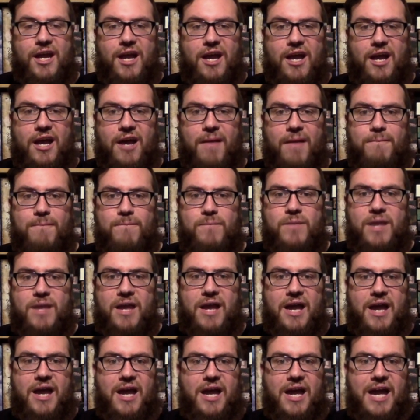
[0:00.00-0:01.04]
And
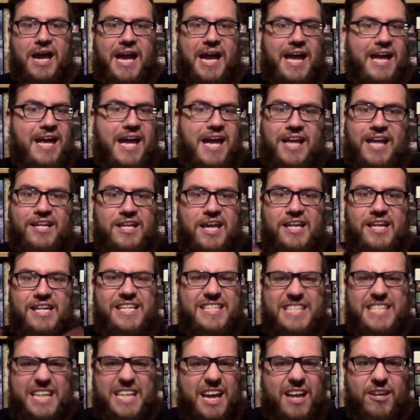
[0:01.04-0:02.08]
I don't
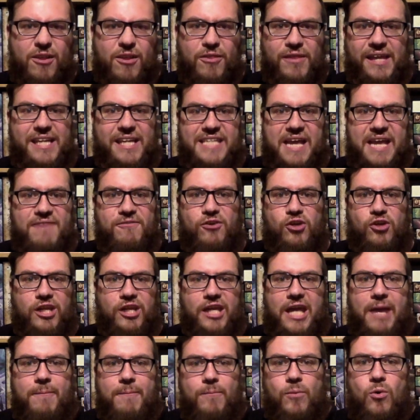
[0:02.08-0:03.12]
think it's ever going
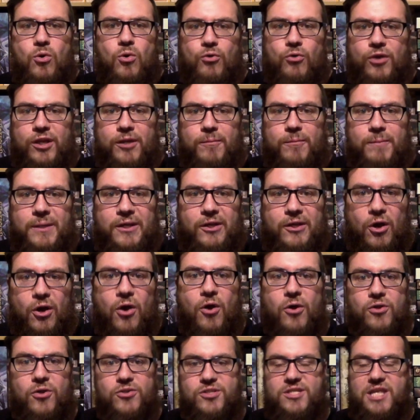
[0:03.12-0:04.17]
to get boring,
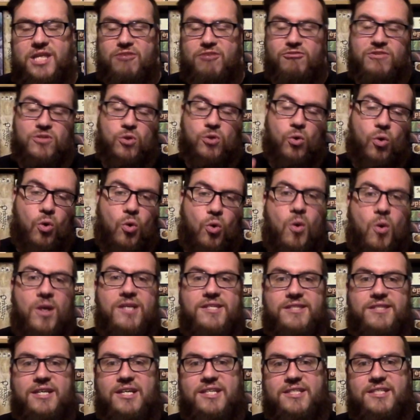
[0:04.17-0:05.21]
because there's
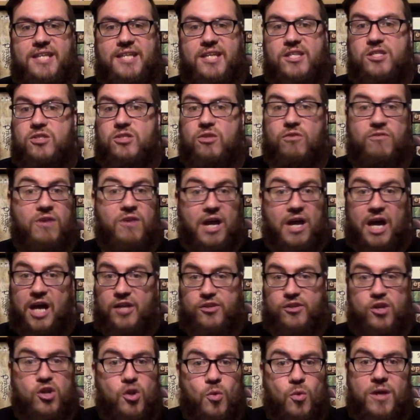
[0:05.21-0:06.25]
always that sense of, I
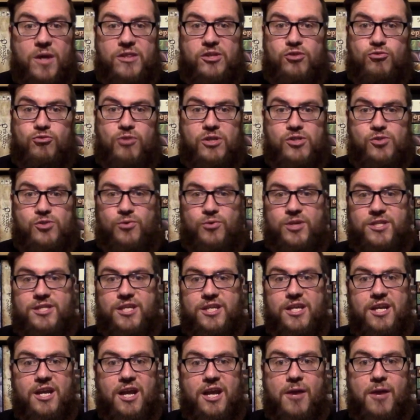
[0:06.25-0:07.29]
don't know where the treasure is,
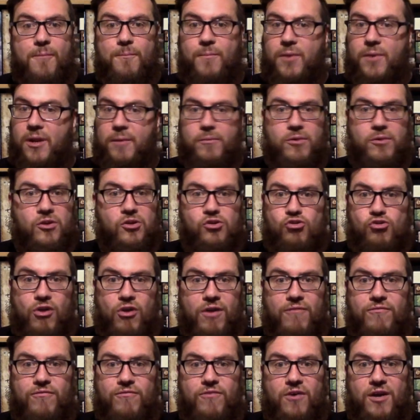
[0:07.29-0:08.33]
but I'm going to try
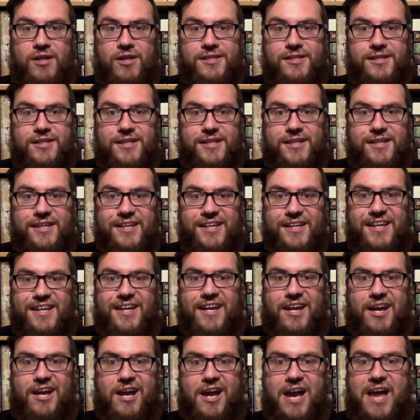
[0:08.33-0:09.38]
and find
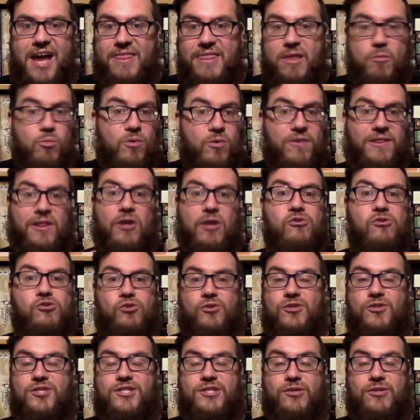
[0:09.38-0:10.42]
it. And then with Long
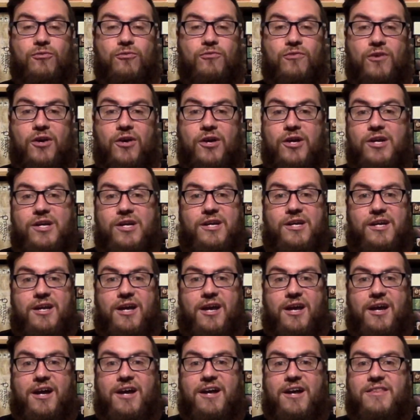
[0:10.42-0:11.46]
John Silver,
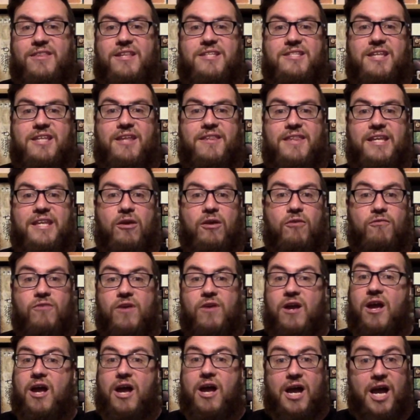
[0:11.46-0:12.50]
there's that thing of,
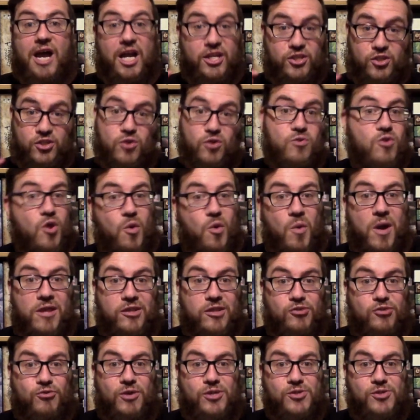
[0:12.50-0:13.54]
I do know where the
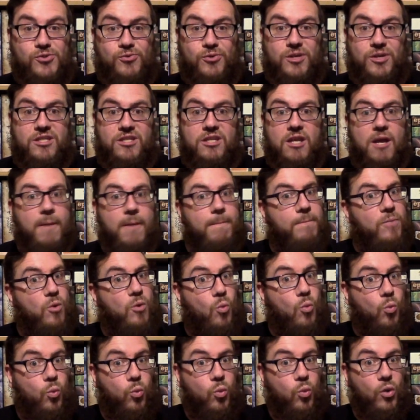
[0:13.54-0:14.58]
treasure is, but
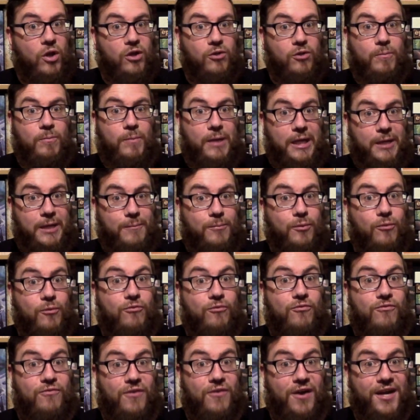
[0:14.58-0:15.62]
will people
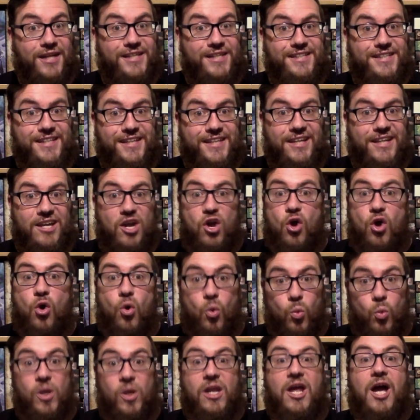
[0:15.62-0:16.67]
find it?
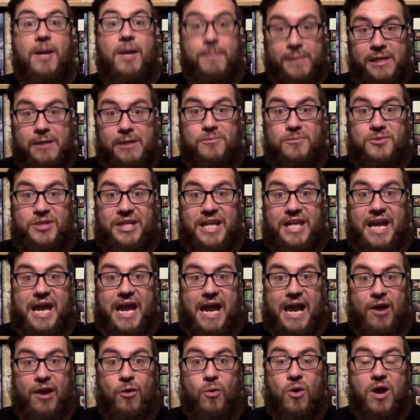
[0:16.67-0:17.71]
Or will I be able to get
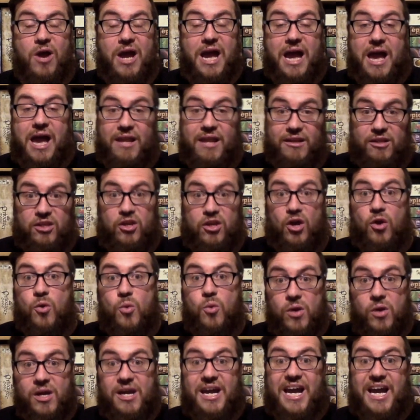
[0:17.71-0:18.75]
out and
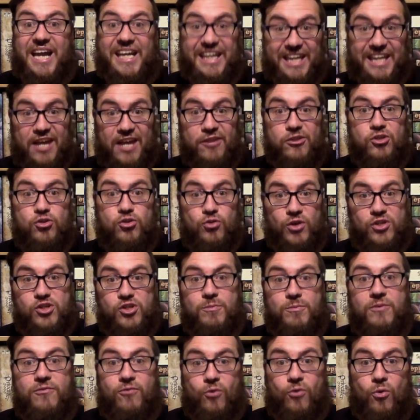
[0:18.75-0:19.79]
go and get the treasure
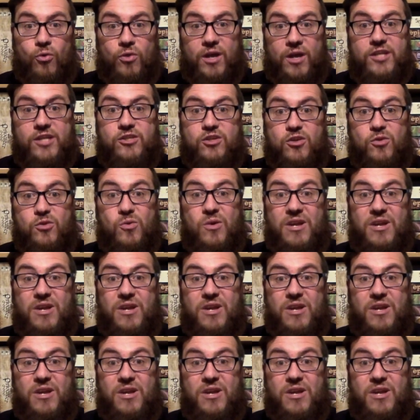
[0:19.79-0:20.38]
before they do?